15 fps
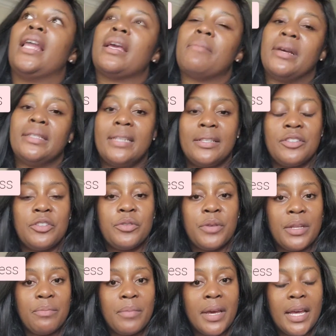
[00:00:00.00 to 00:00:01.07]
my son's
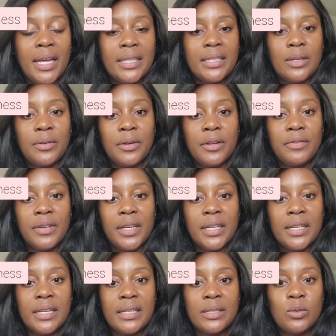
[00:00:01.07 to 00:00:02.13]
treatments and all of
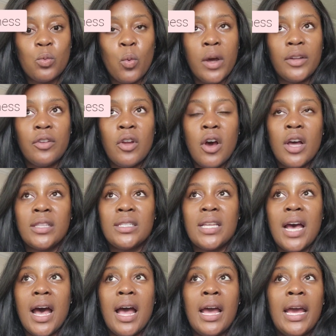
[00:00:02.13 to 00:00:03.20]
his whatnots,
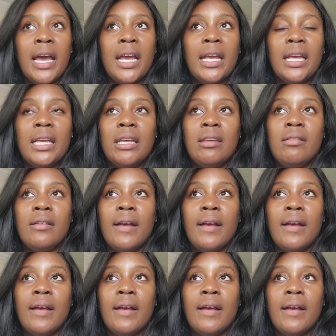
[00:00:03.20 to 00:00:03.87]
I